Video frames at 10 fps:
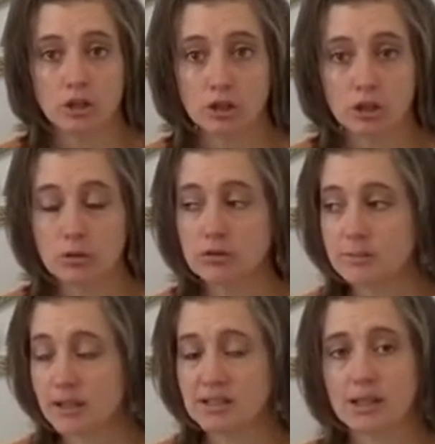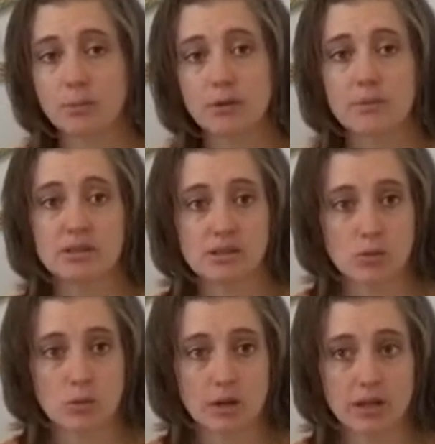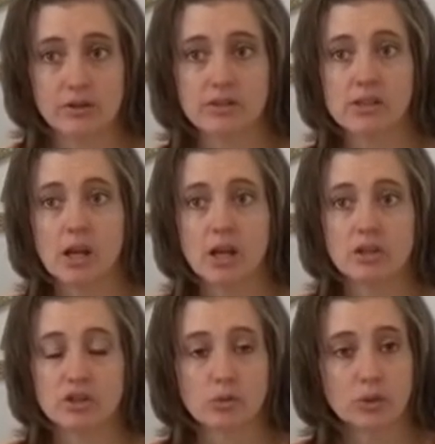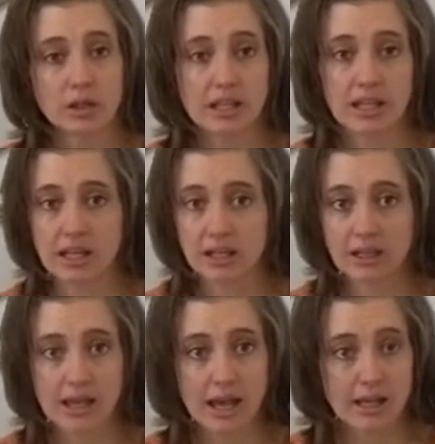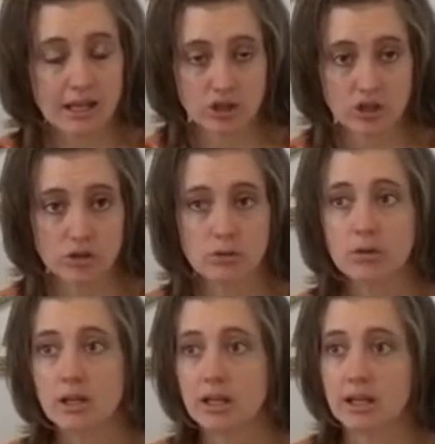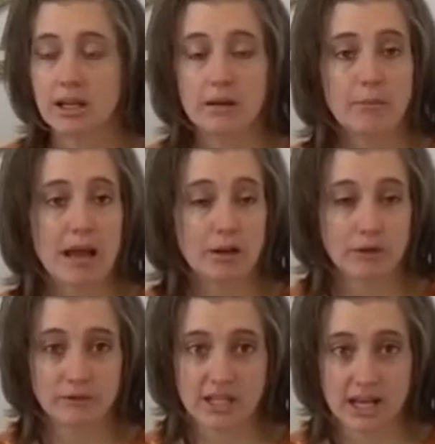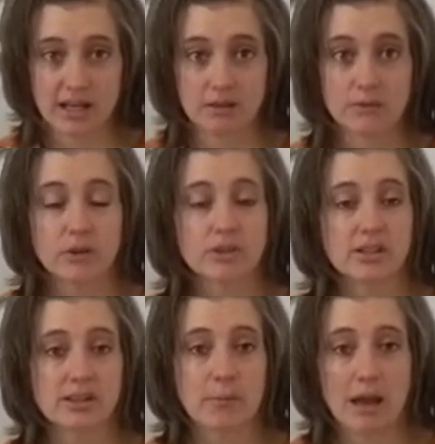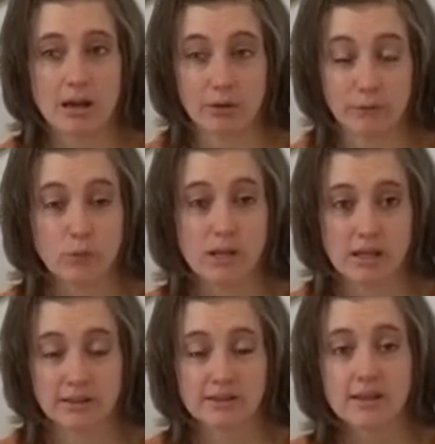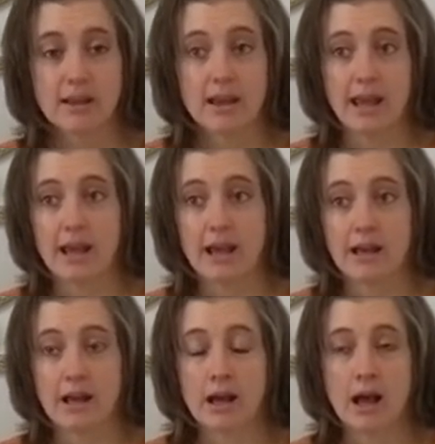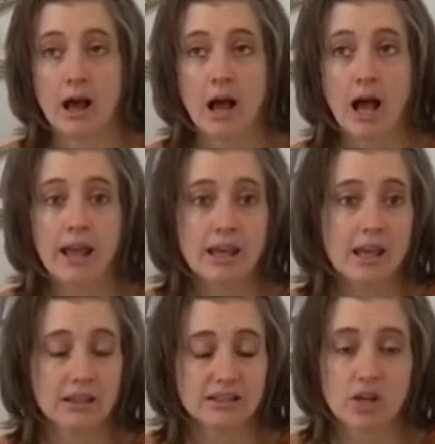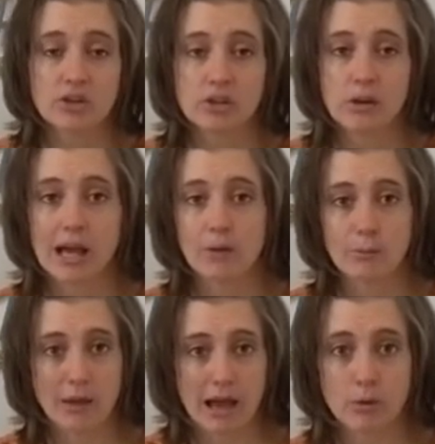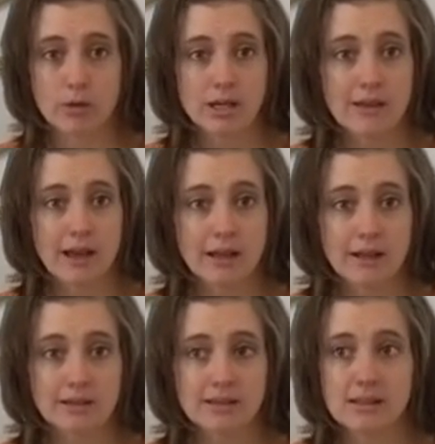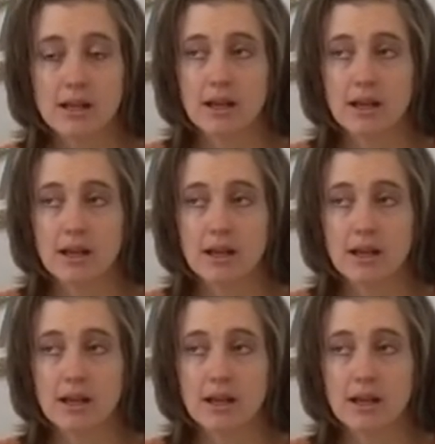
use my supplements and oils to really kick that issue in a matter of days versus a matter of weeks. And I can't tell you how empowering that is.